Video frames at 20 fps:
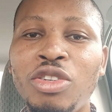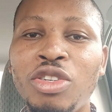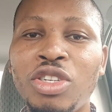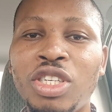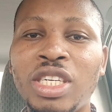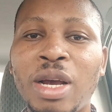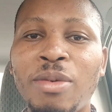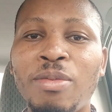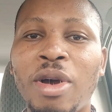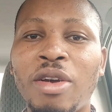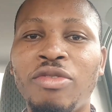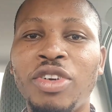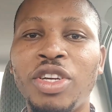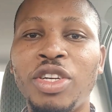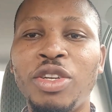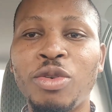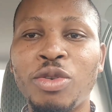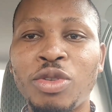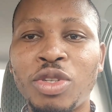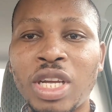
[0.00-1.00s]
you share my
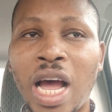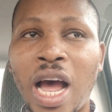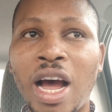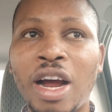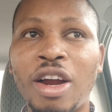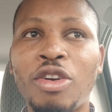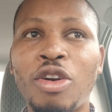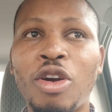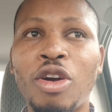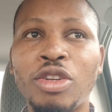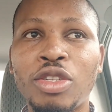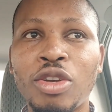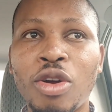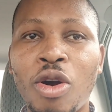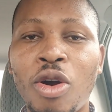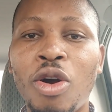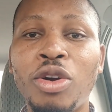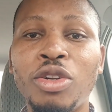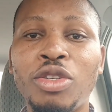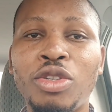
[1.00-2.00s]
videos across
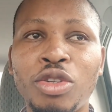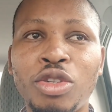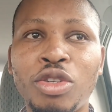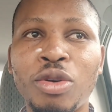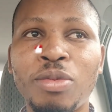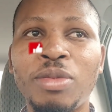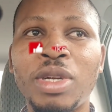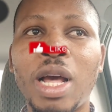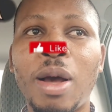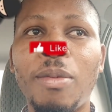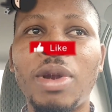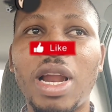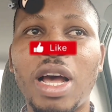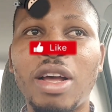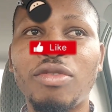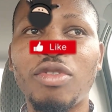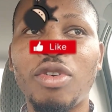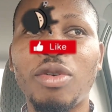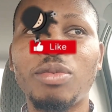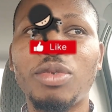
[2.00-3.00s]
all social media
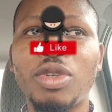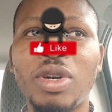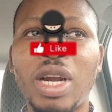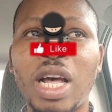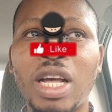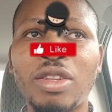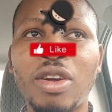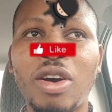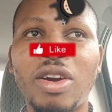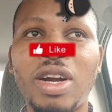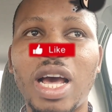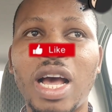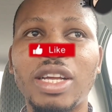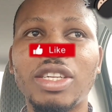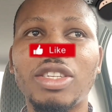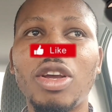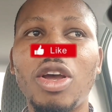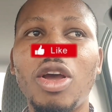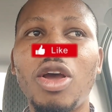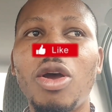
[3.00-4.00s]
platforms so that
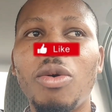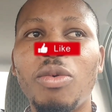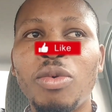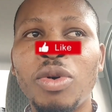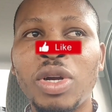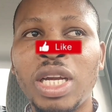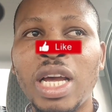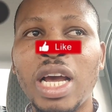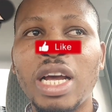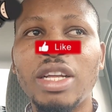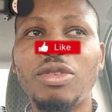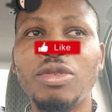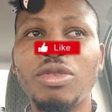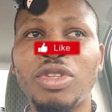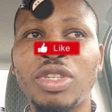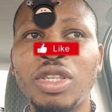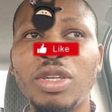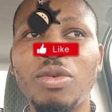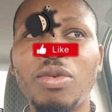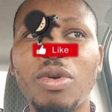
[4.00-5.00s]
others will get to
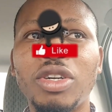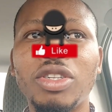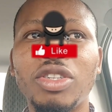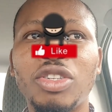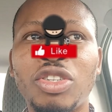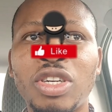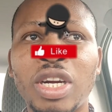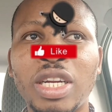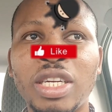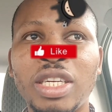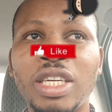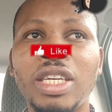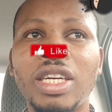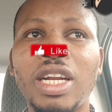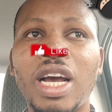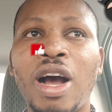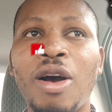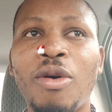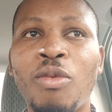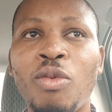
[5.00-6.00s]
see what is trending
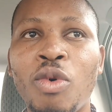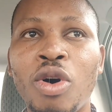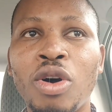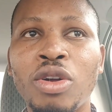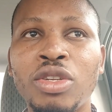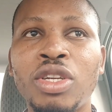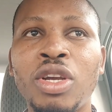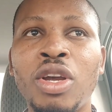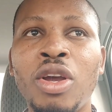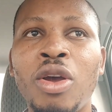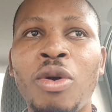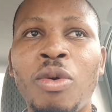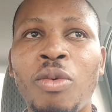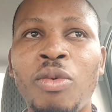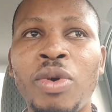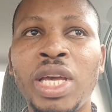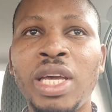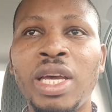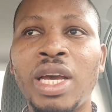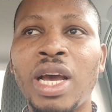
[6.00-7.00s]
and what
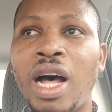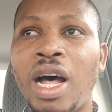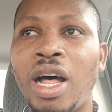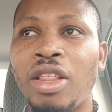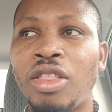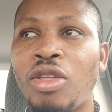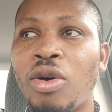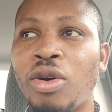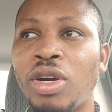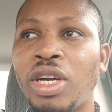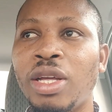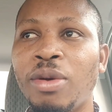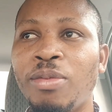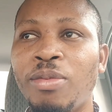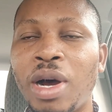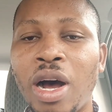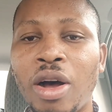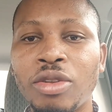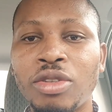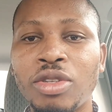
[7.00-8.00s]
we are talking
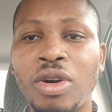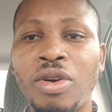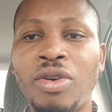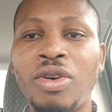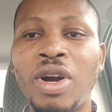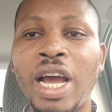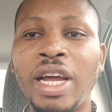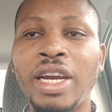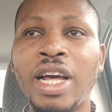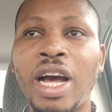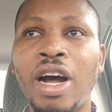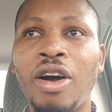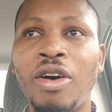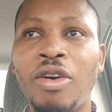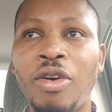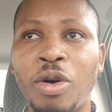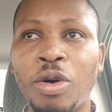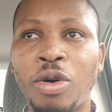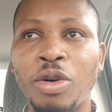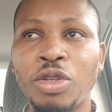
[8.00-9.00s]
about right
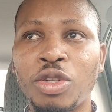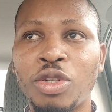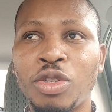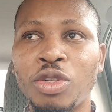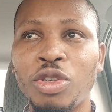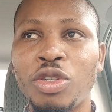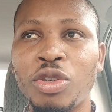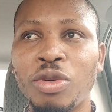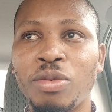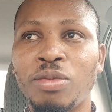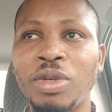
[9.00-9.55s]
now on social